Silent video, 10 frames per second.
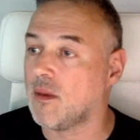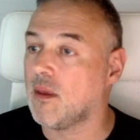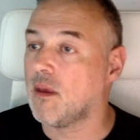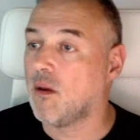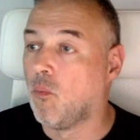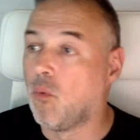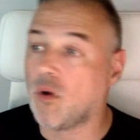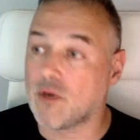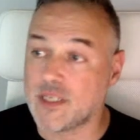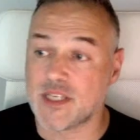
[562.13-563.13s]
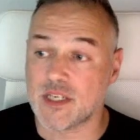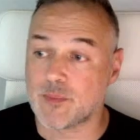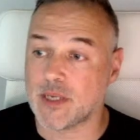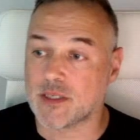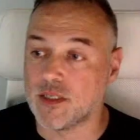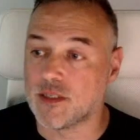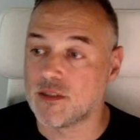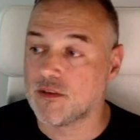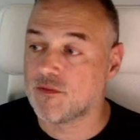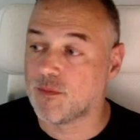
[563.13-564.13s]
what is expected
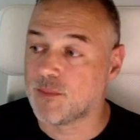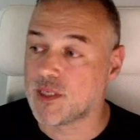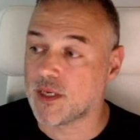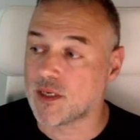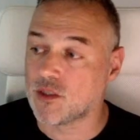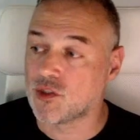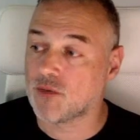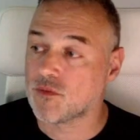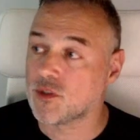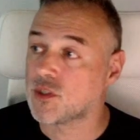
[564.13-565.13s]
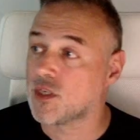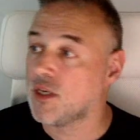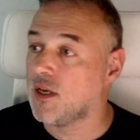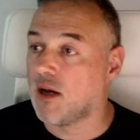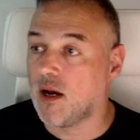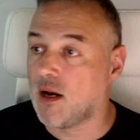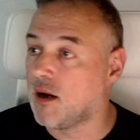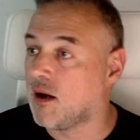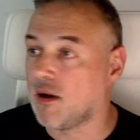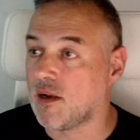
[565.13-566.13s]
for particular genres.
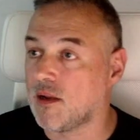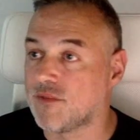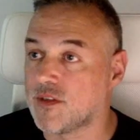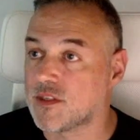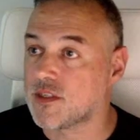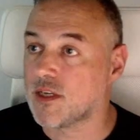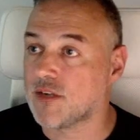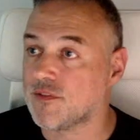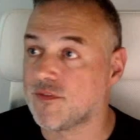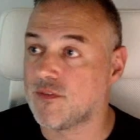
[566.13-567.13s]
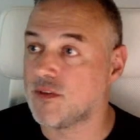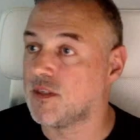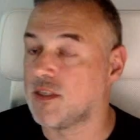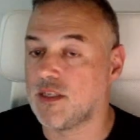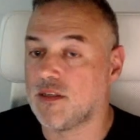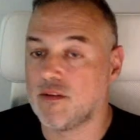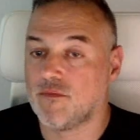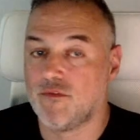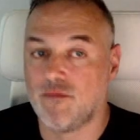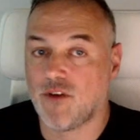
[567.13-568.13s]
I love this stuff,
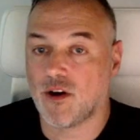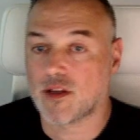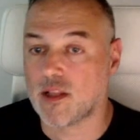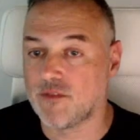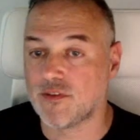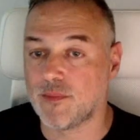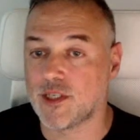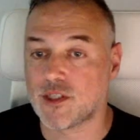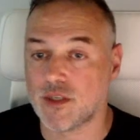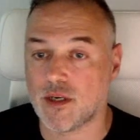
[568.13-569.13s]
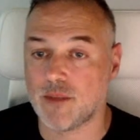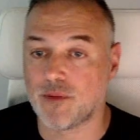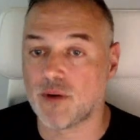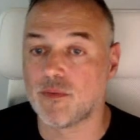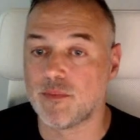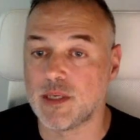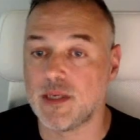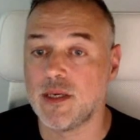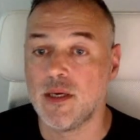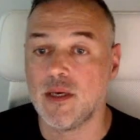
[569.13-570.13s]
vital information that I probably
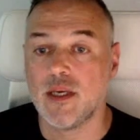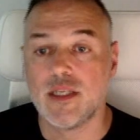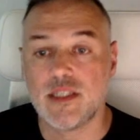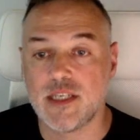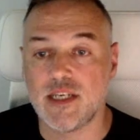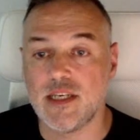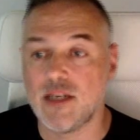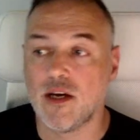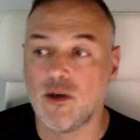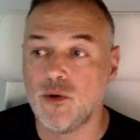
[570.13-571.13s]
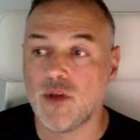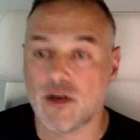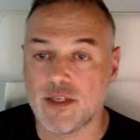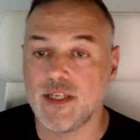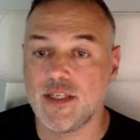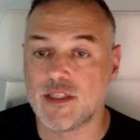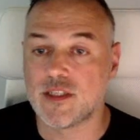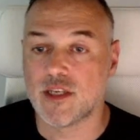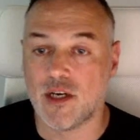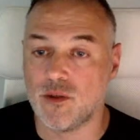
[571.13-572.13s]
didn't know that I needed to
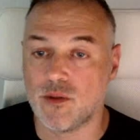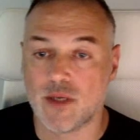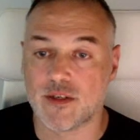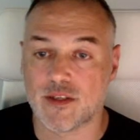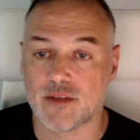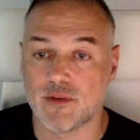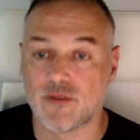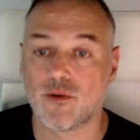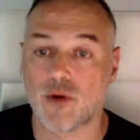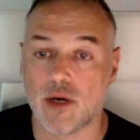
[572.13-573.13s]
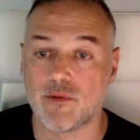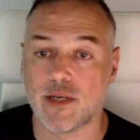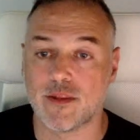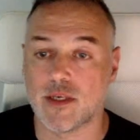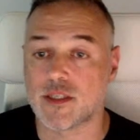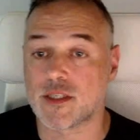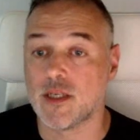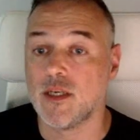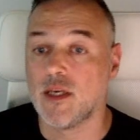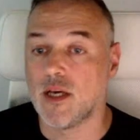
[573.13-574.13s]
know, kind of thing, before I read this.
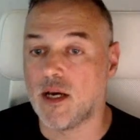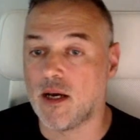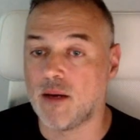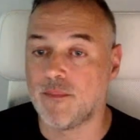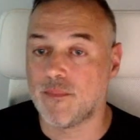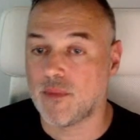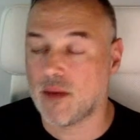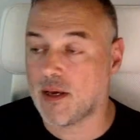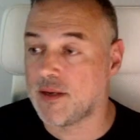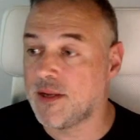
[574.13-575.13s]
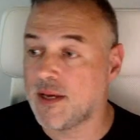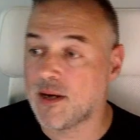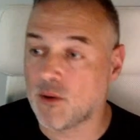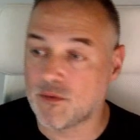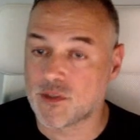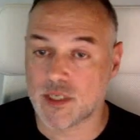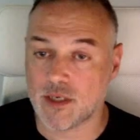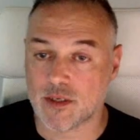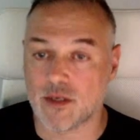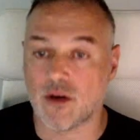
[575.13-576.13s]
And now, obviously,
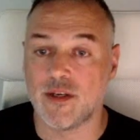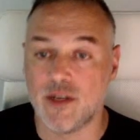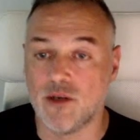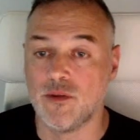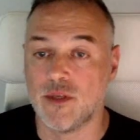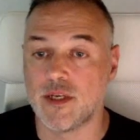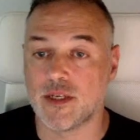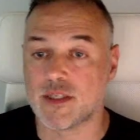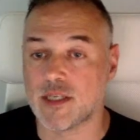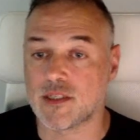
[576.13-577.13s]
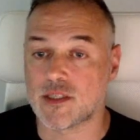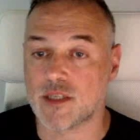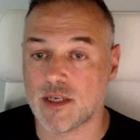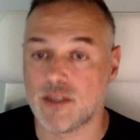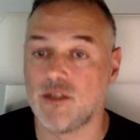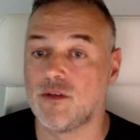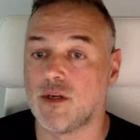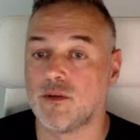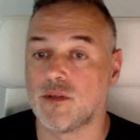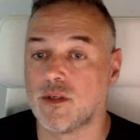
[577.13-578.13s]
I know that it exists, and you go
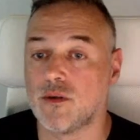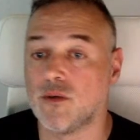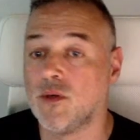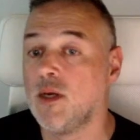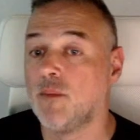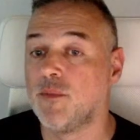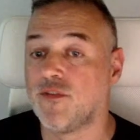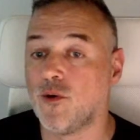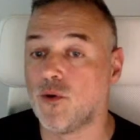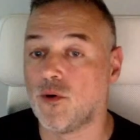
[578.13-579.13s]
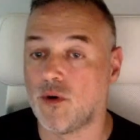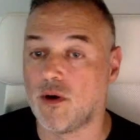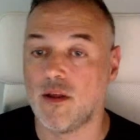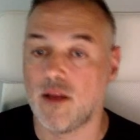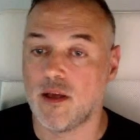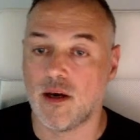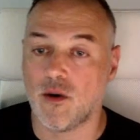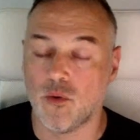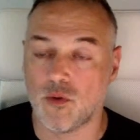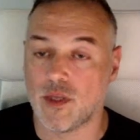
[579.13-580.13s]
on Google. Before
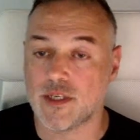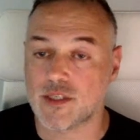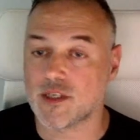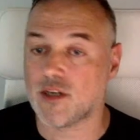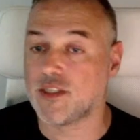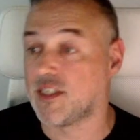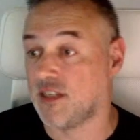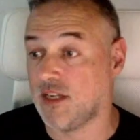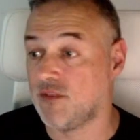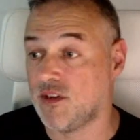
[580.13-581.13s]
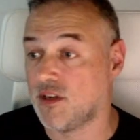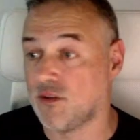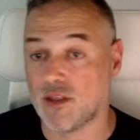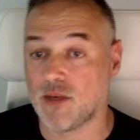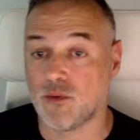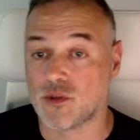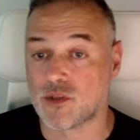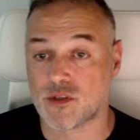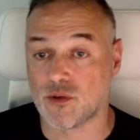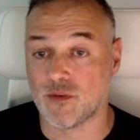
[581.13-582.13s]
all this, I didn't even know that there was
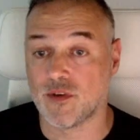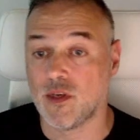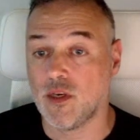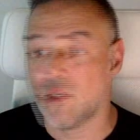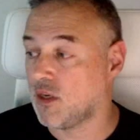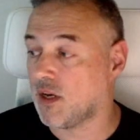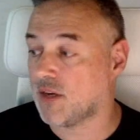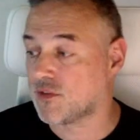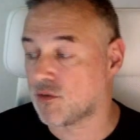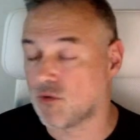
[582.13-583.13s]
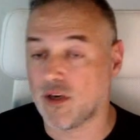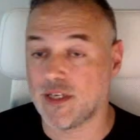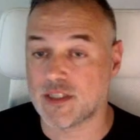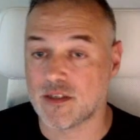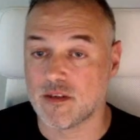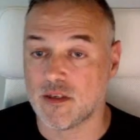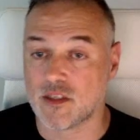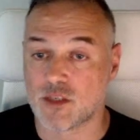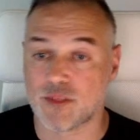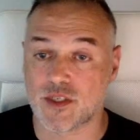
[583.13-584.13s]
sort of, you have to write
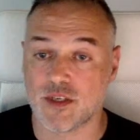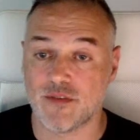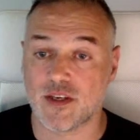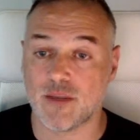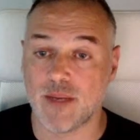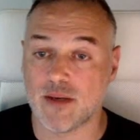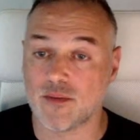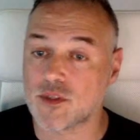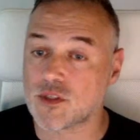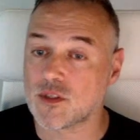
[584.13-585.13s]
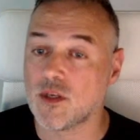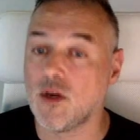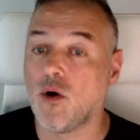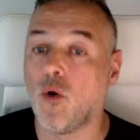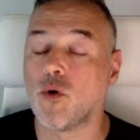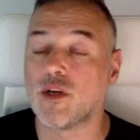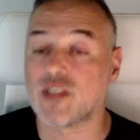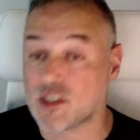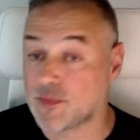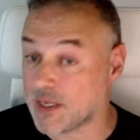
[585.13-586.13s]
specific amounts, or it's
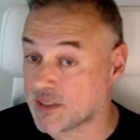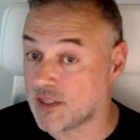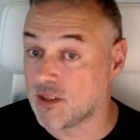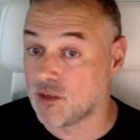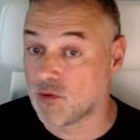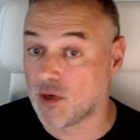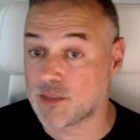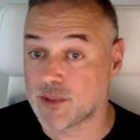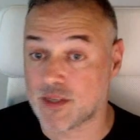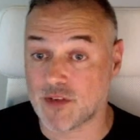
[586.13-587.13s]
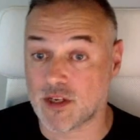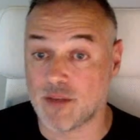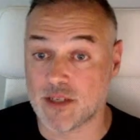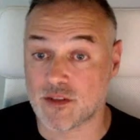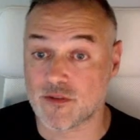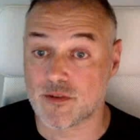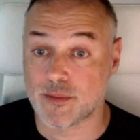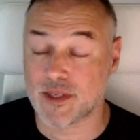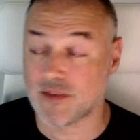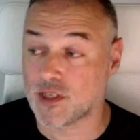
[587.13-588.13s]
expected that you write specific amounts for
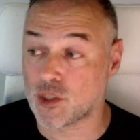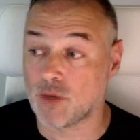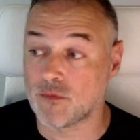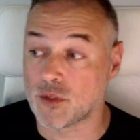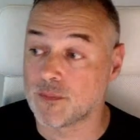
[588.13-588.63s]
specific genres.